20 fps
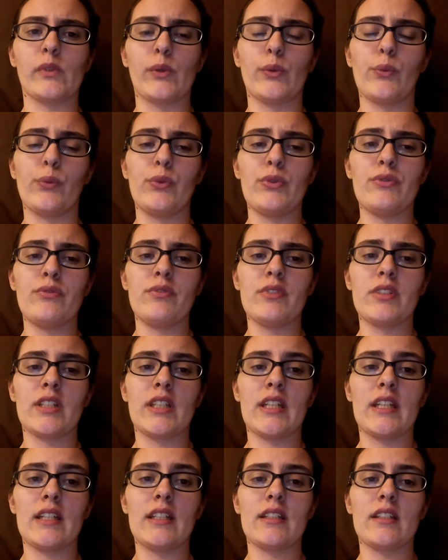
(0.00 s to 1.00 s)
wound
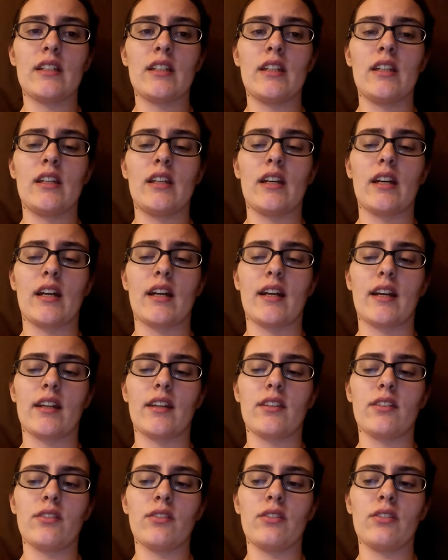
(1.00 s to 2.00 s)
kit
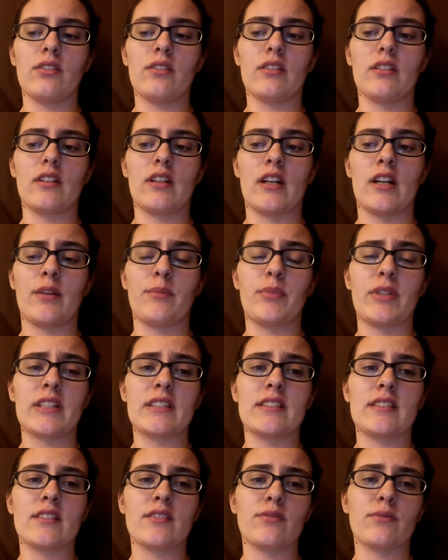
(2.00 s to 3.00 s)
either. Uh,
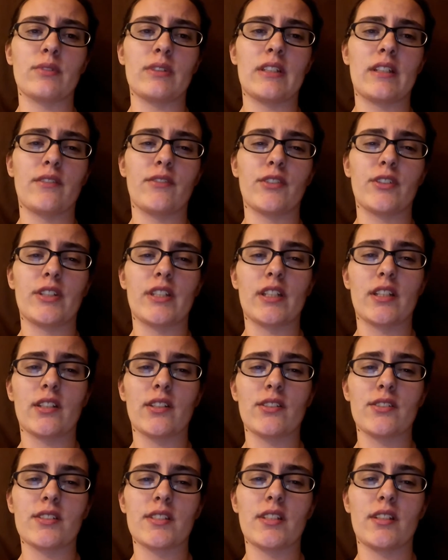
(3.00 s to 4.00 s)
Bugsy doesn't really ever nick
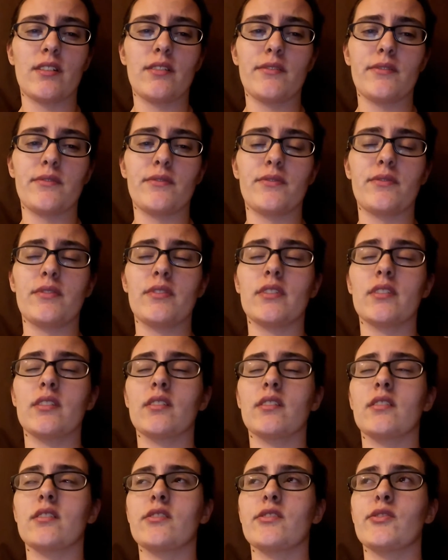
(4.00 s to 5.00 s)
herself,
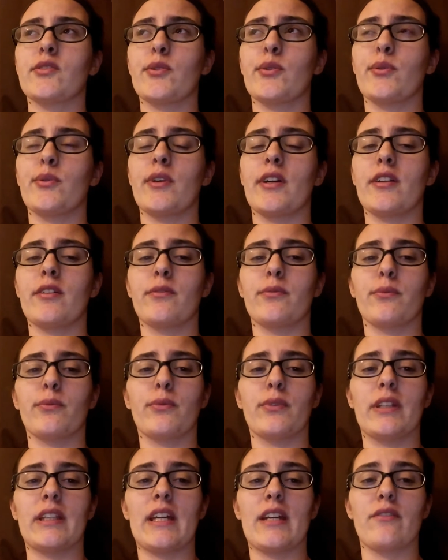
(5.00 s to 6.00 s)
so I don't
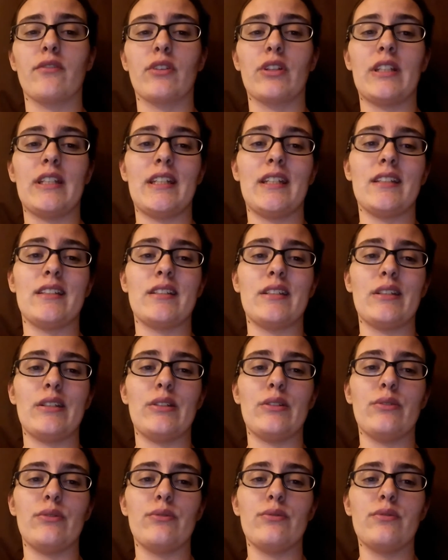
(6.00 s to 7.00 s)
really ever need to
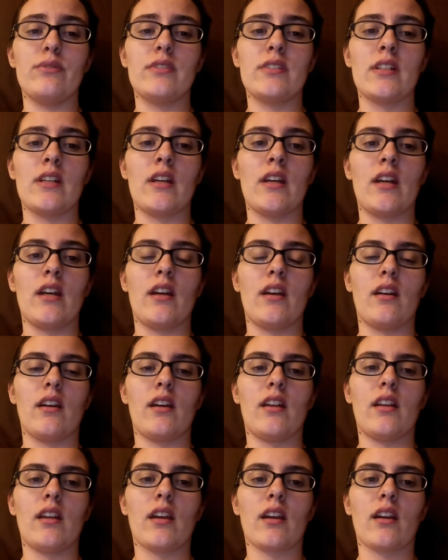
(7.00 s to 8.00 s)
use
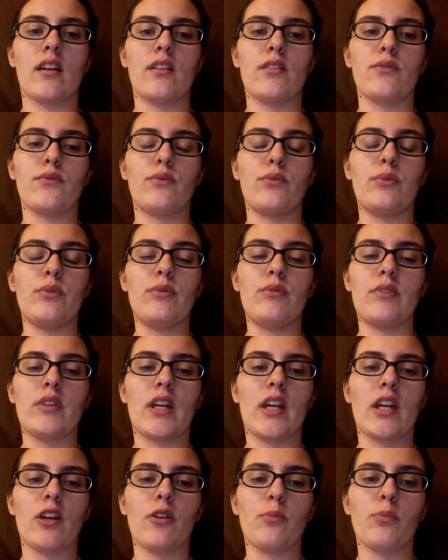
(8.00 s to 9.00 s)
any kind of wound
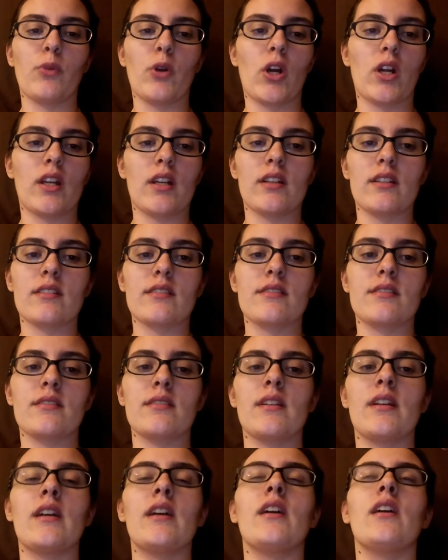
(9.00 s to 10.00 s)
care products
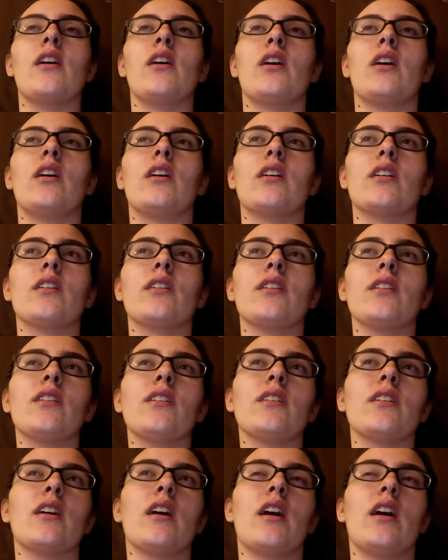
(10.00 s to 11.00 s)
on
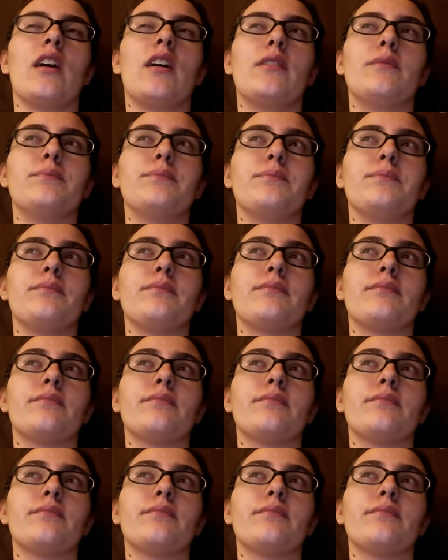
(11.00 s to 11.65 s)
her. Um,